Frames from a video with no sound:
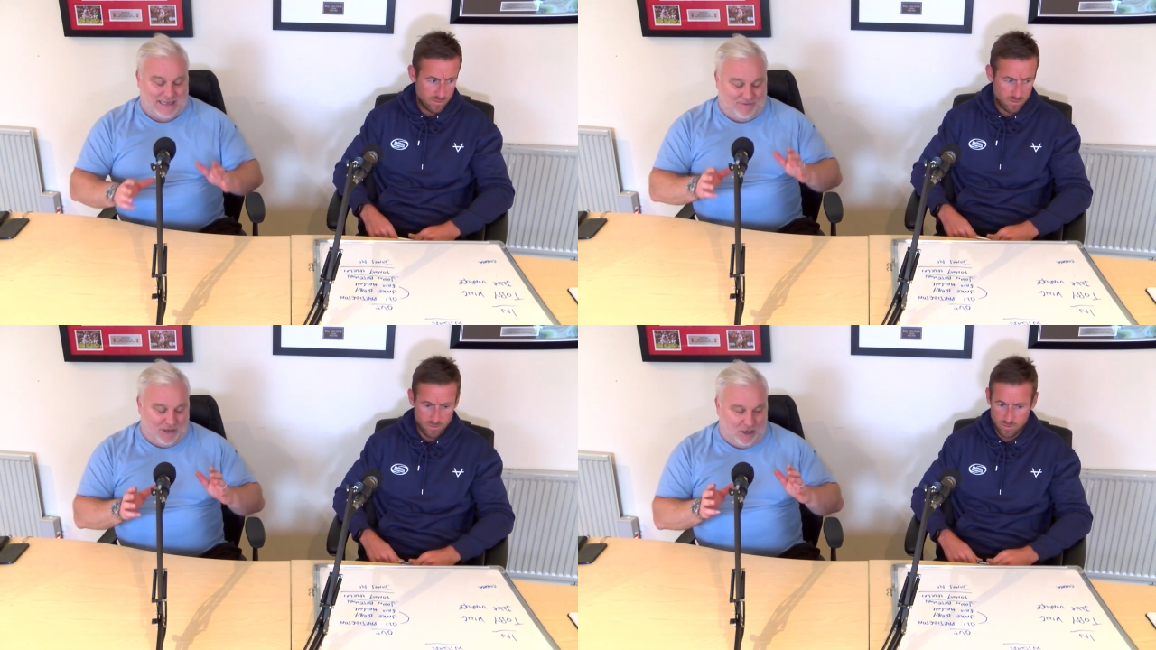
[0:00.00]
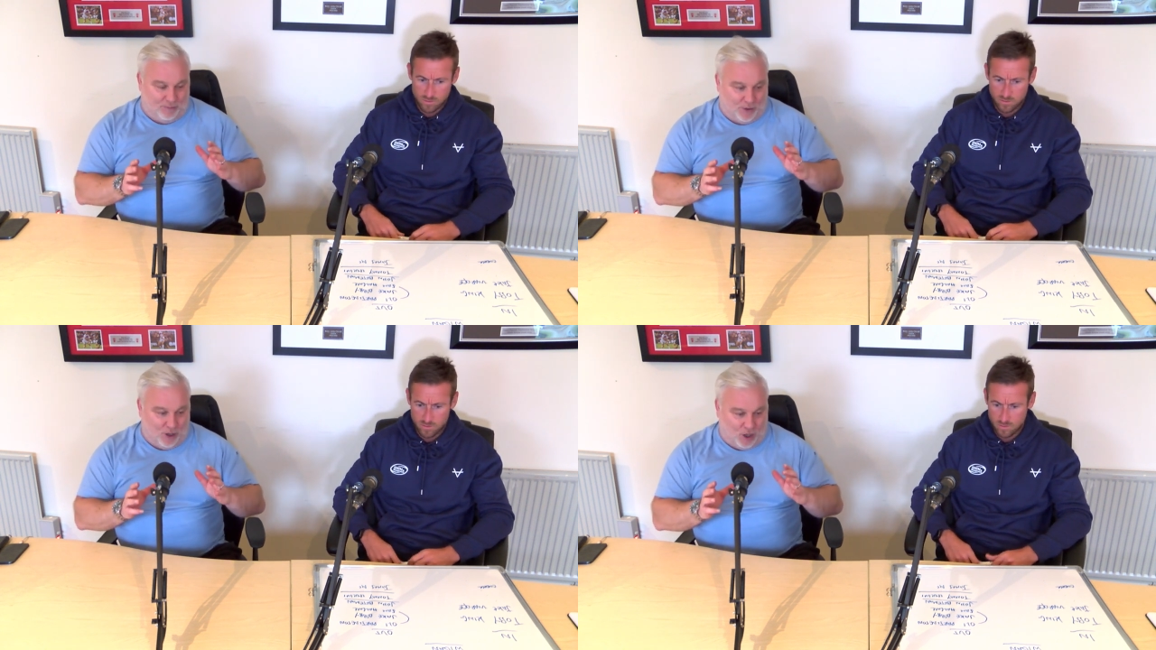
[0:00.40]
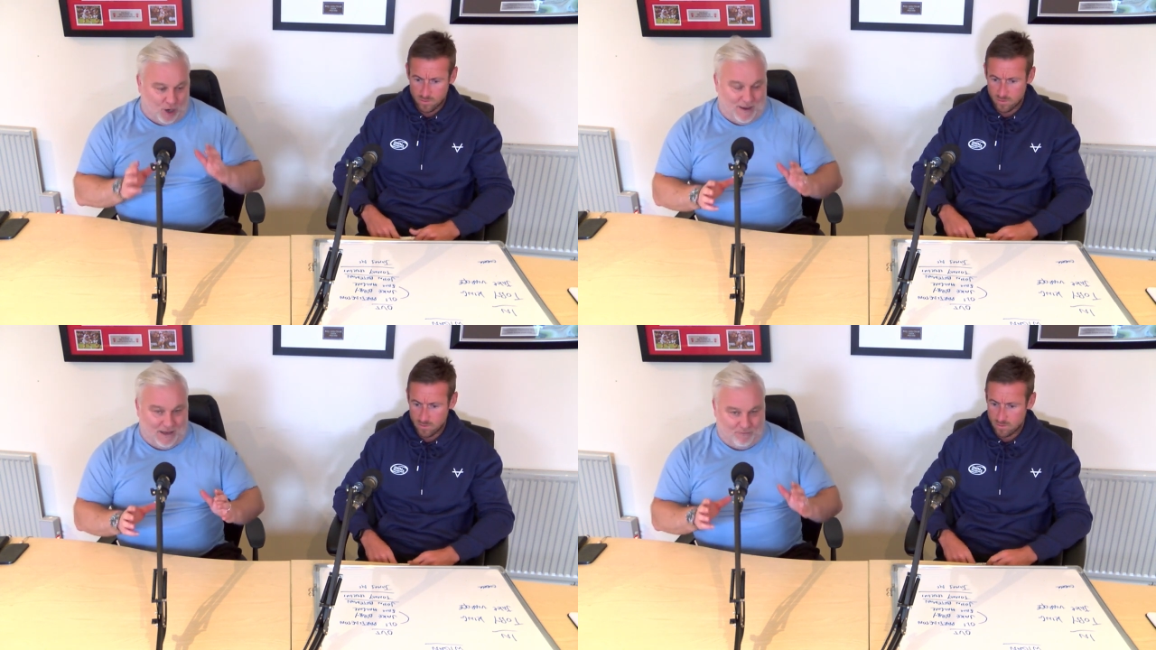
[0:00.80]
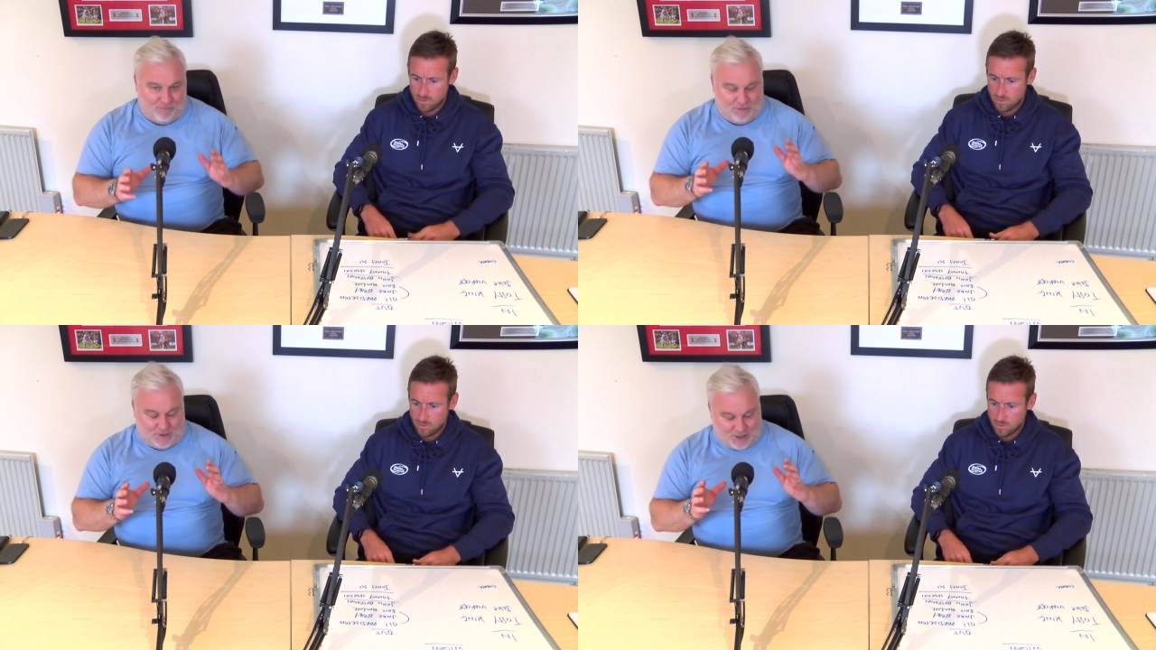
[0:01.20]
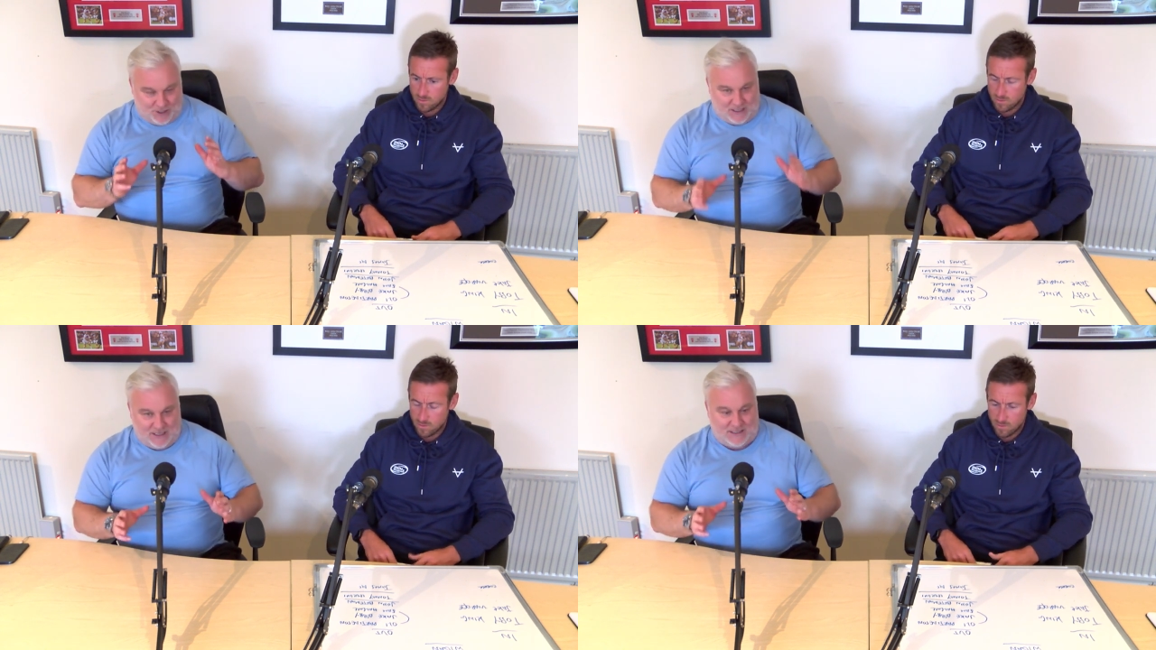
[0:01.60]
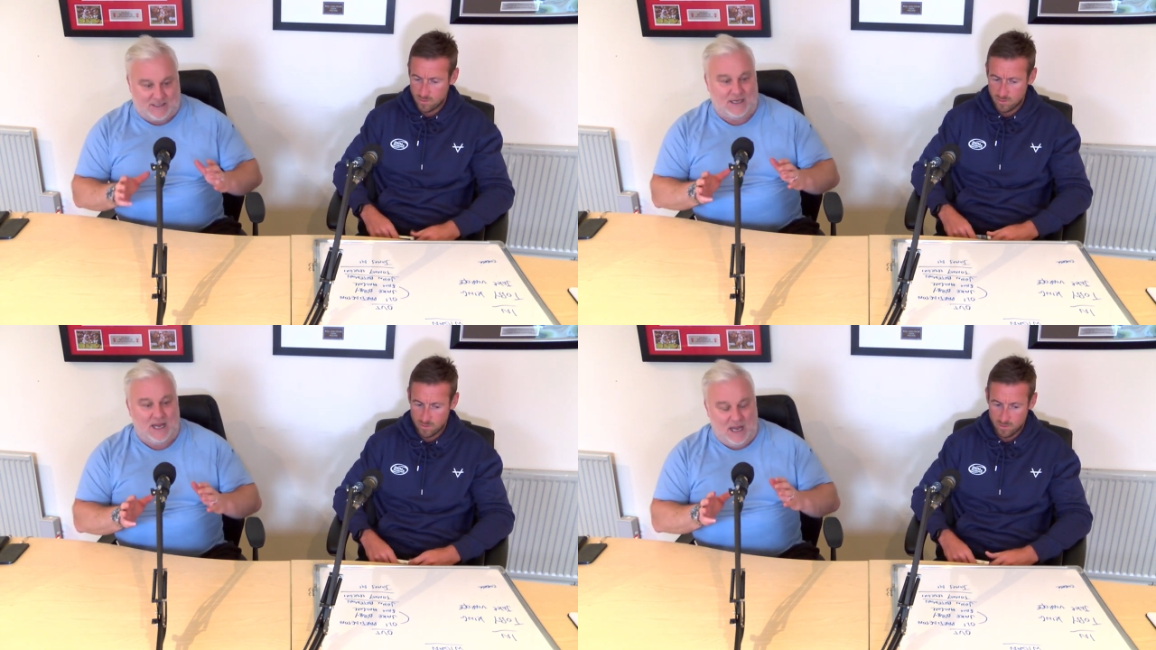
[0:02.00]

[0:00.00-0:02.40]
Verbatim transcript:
Speaker 1: If you're going to put a comment, journalist,